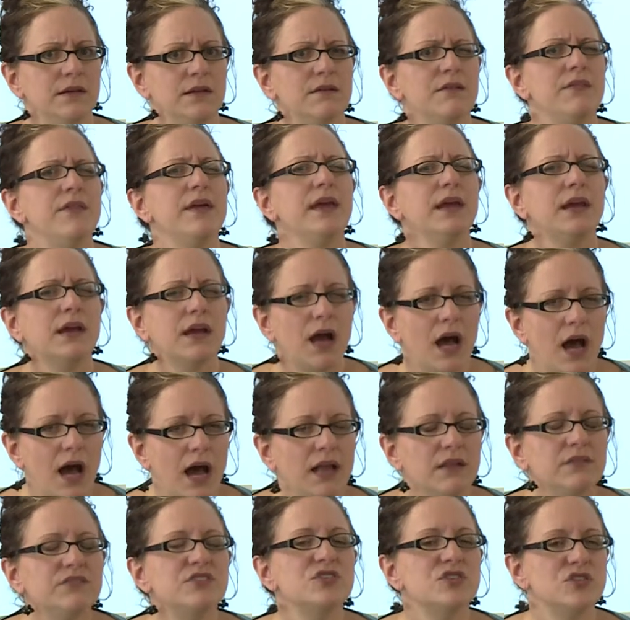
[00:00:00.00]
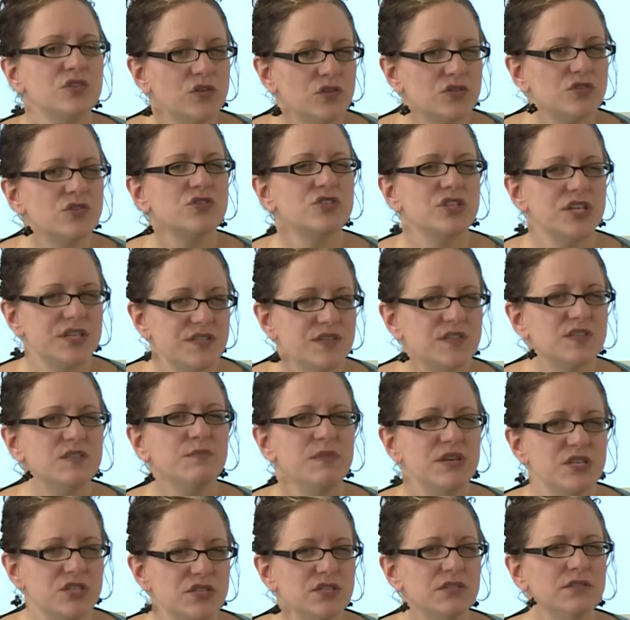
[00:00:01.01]
They got the social justice
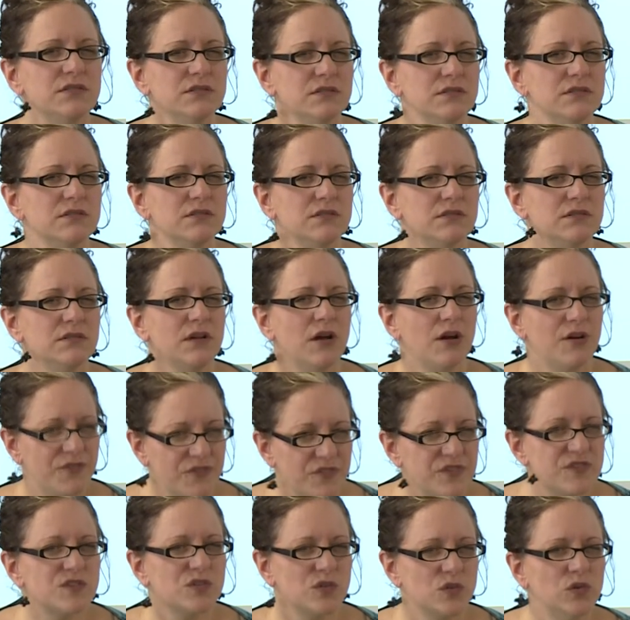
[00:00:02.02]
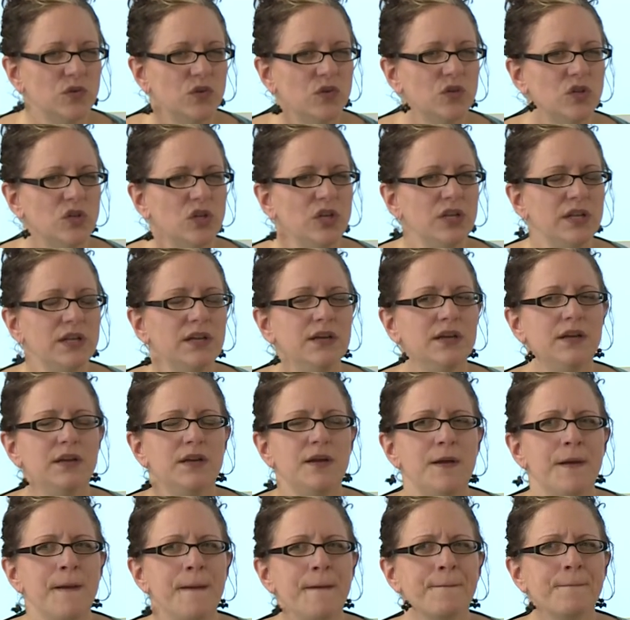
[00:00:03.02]
mission of the school.
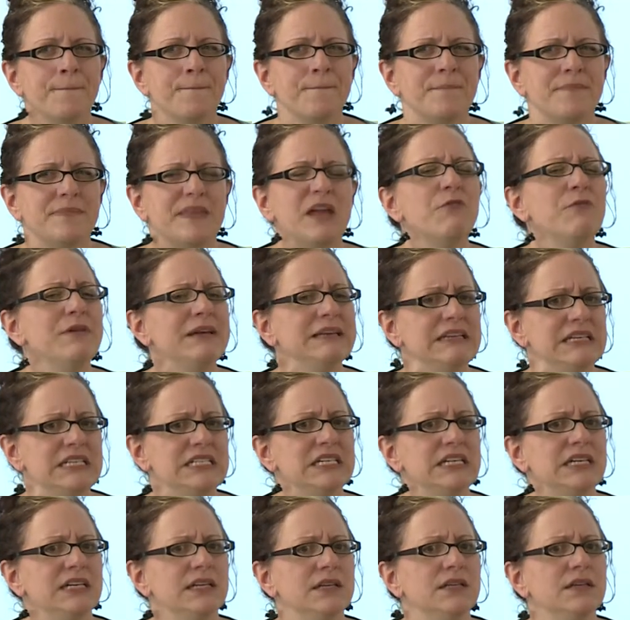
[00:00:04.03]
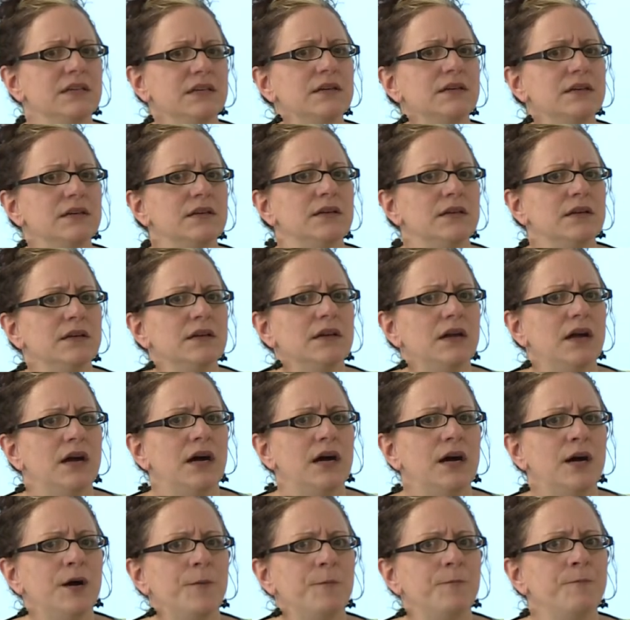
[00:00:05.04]
They really did.
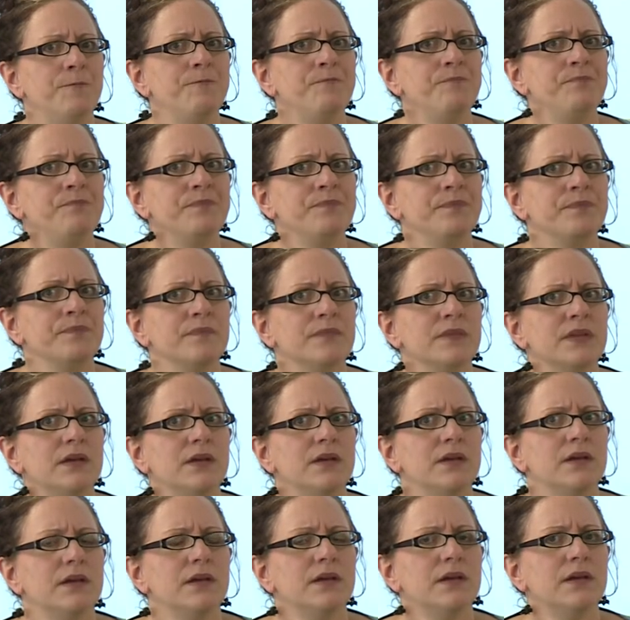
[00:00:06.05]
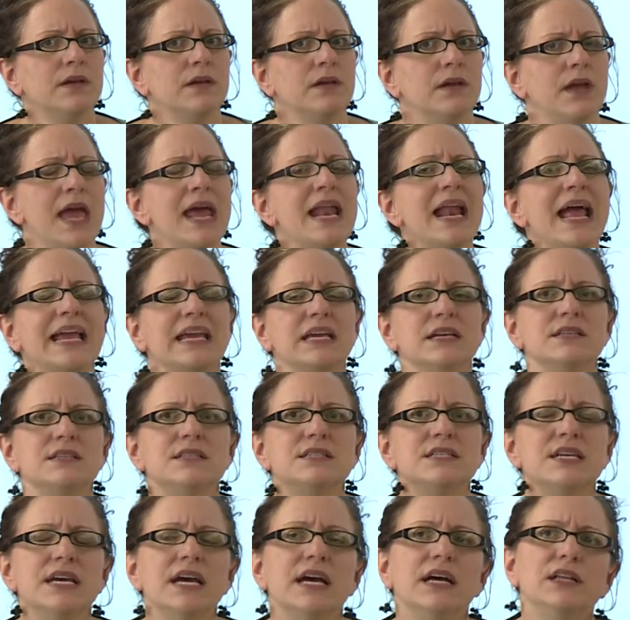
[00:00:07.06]
Um, and I can
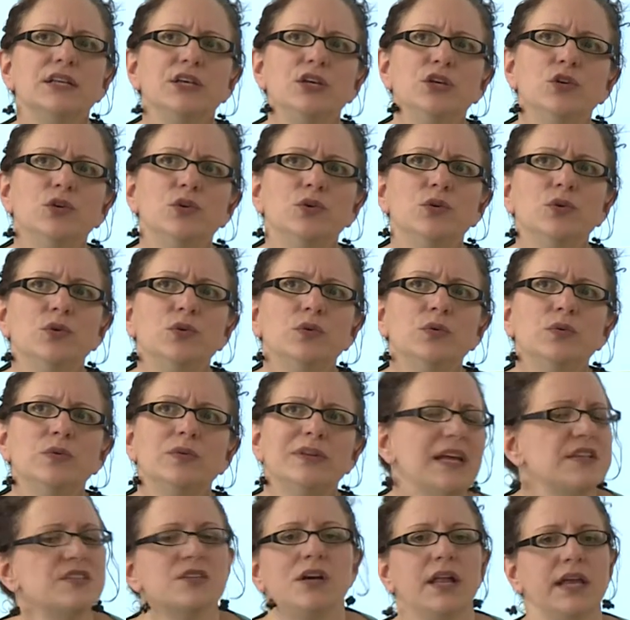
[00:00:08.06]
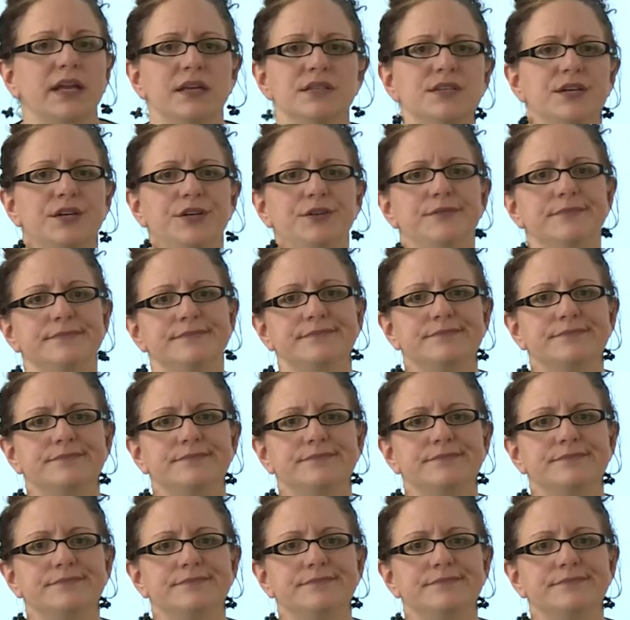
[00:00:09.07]
tell you, that's all I can tell you